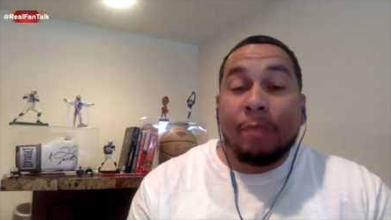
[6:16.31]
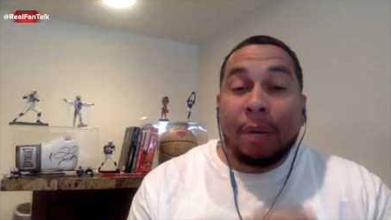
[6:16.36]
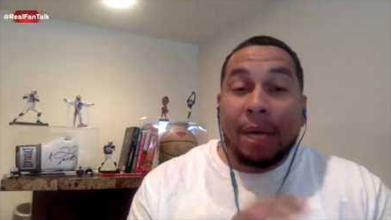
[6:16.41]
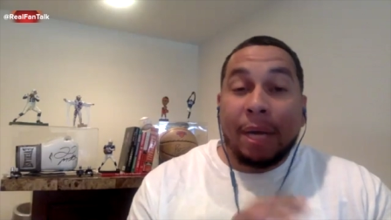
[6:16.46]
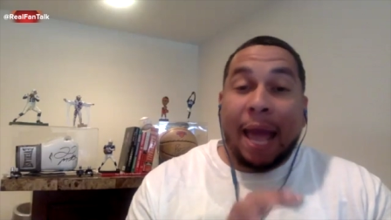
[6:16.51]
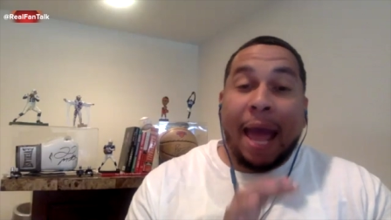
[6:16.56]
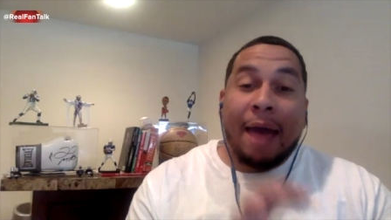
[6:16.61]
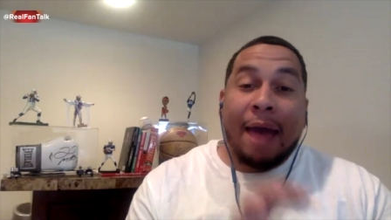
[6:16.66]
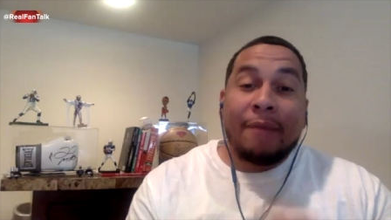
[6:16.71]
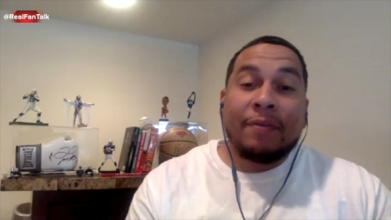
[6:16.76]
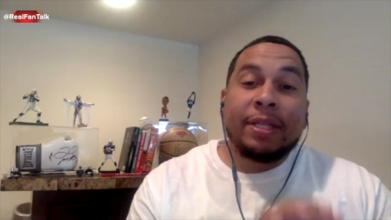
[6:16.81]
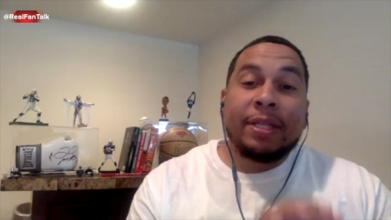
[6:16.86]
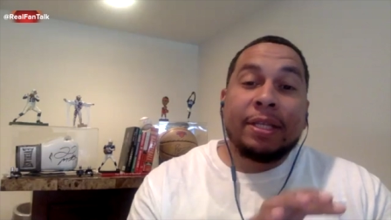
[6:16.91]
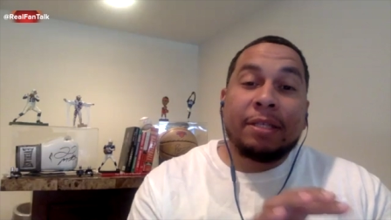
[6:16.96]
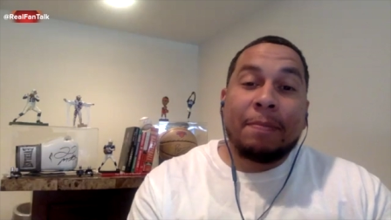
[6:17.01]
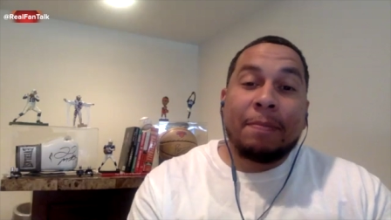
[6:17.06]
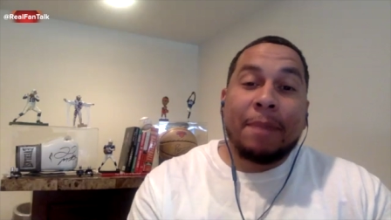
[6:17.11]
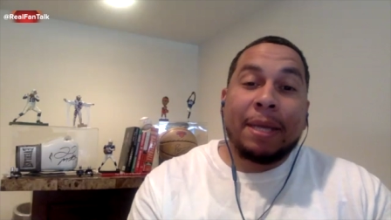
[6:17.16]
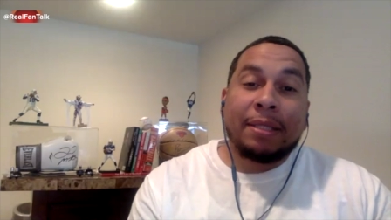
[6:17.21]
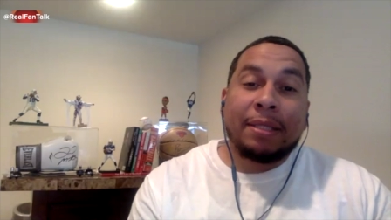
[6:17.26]
But having
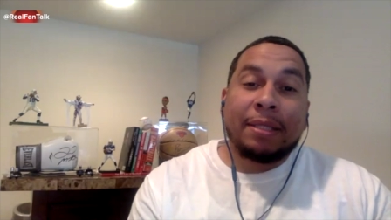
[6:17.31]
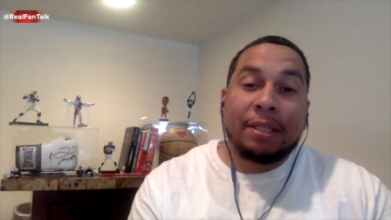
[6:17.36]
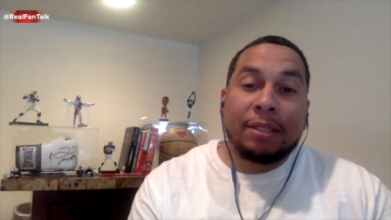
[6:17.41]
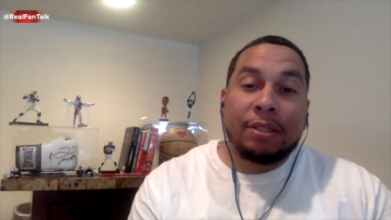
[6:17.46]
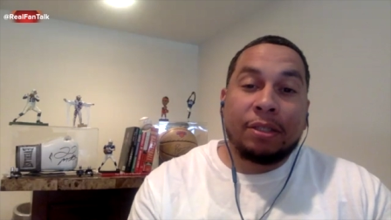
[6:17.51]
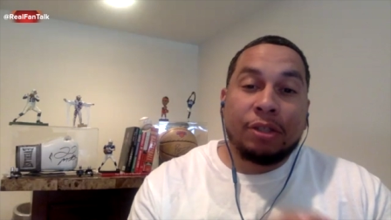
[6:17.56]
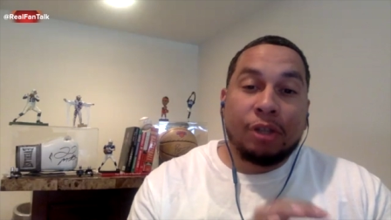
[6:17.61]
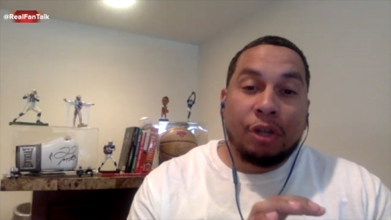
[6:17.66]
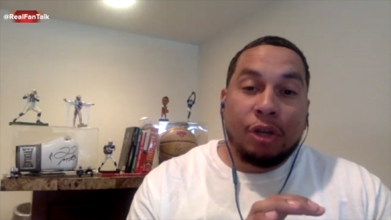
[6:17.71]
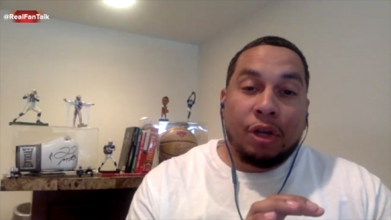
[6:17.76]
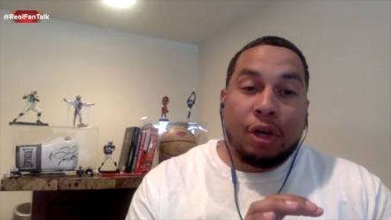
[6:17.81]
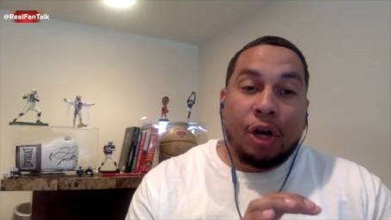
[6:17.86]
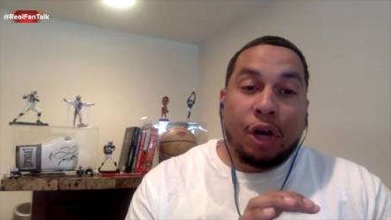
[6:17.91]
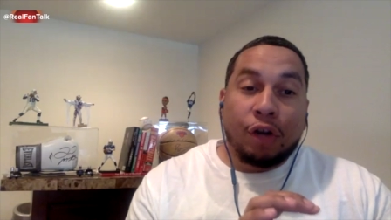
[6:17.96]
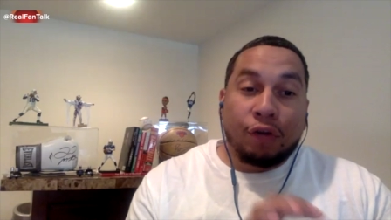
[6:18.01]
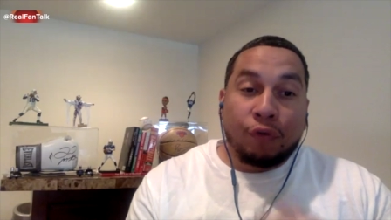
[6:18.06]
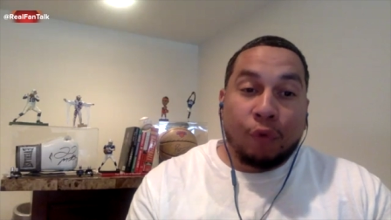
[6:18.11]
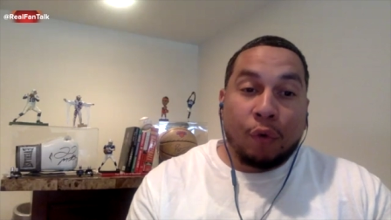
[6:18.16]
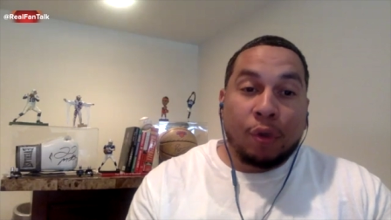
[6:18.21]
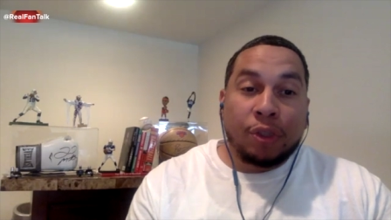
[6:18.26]
this message
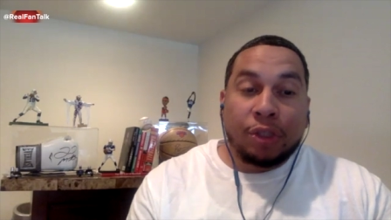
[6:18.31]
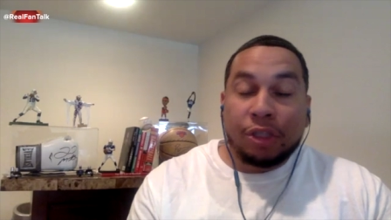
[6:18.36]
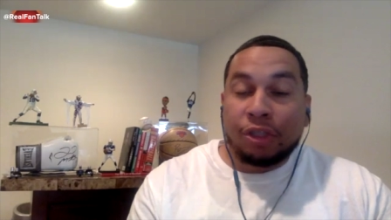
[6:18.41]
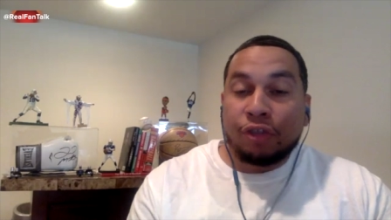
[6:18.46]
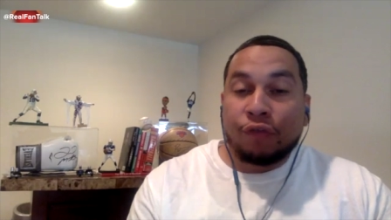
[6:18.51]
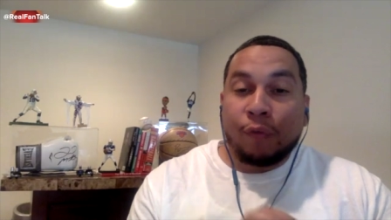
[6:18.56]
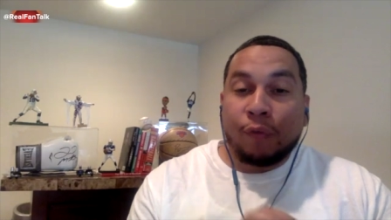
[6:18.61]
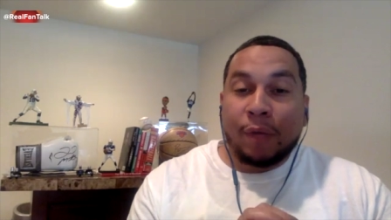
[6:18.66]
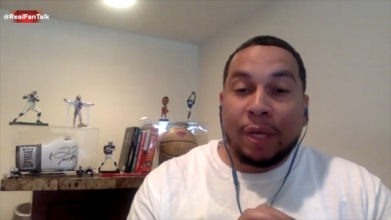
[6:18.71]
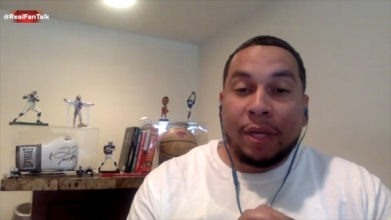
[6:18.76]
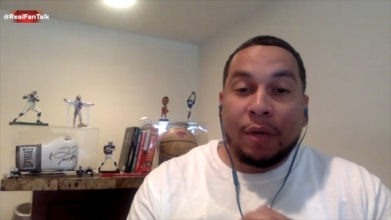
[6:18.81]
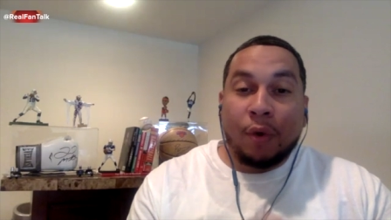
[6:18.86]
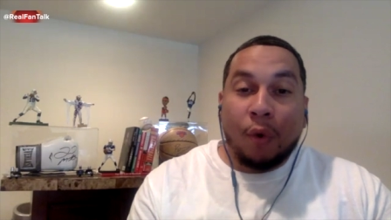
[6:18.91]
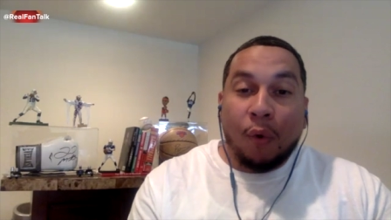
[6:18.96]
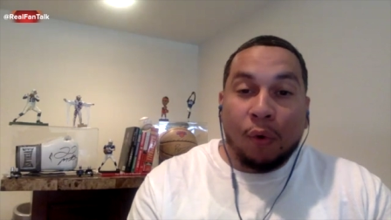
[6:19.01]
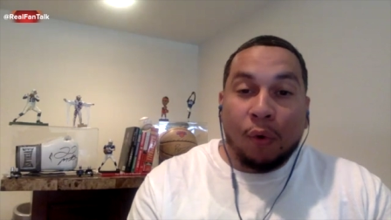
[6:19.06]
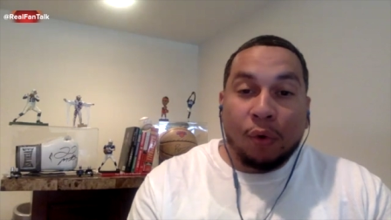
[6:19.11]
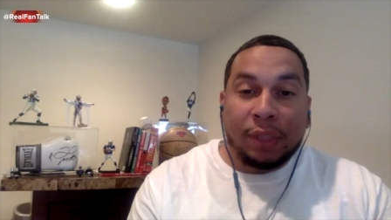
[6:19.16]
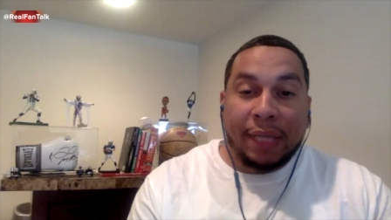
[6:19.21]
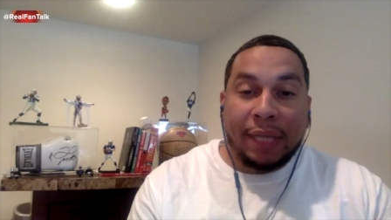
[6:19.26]
across your screen
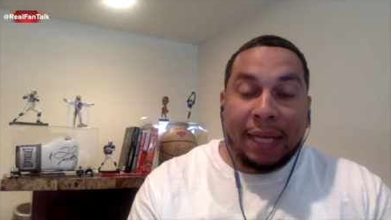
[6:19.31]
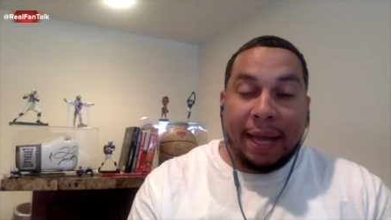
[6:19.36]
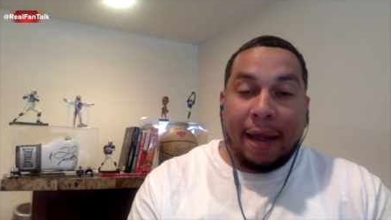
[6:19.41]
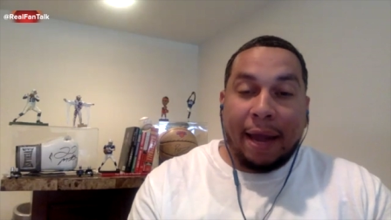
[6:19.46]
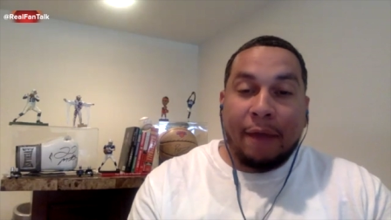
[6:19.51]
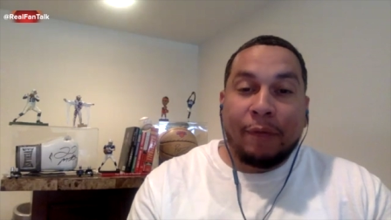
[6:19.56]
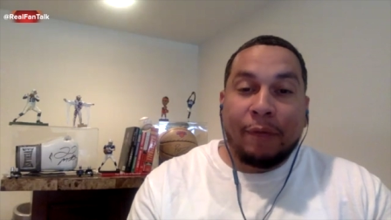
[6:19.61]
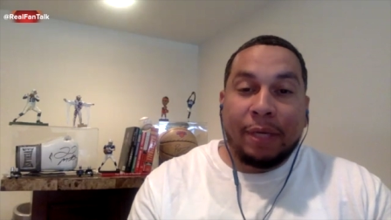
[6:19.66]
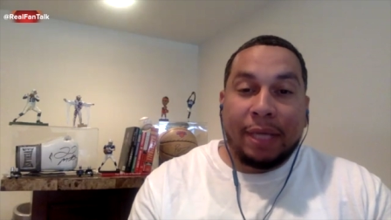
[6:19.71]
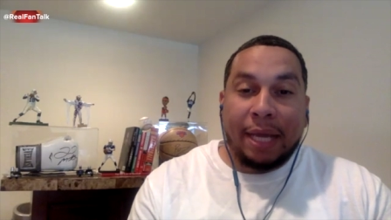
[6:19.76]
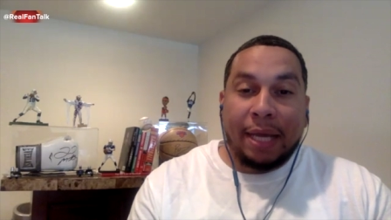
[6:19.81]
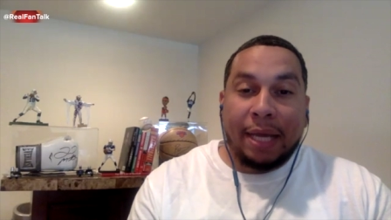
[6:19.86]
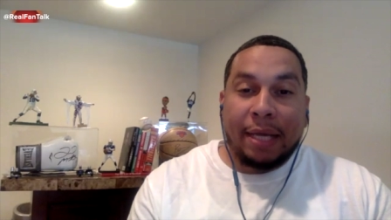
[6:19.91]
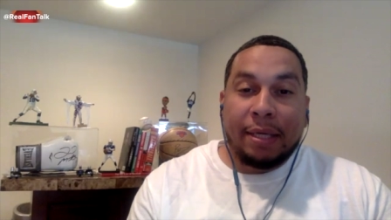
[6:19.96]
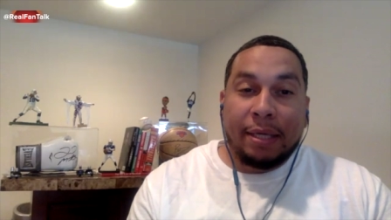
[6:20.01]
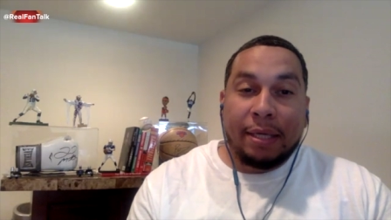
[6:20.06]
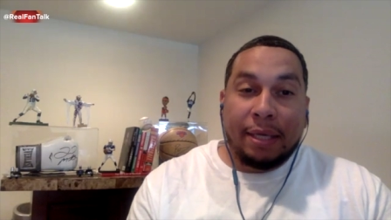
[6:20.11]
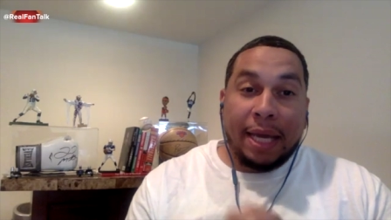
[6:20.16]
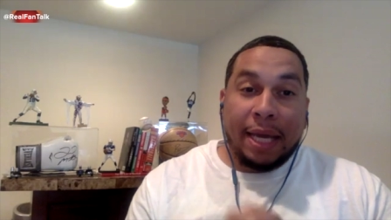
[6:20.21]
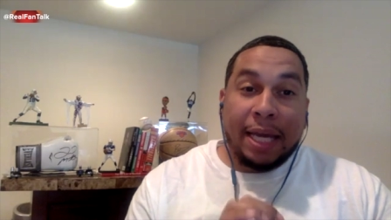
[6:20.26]
all day, every day
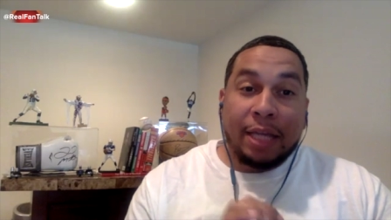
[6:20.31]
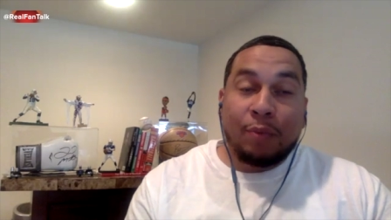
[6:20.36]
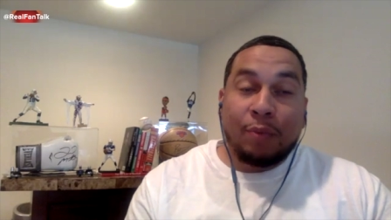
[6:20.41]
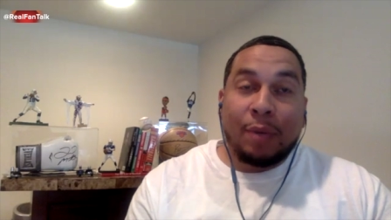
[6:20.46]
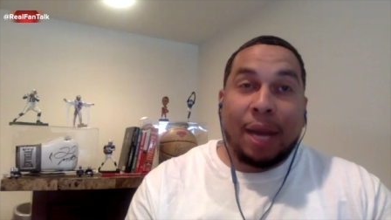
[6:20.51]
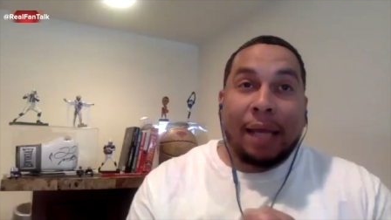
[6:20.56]
is yeah.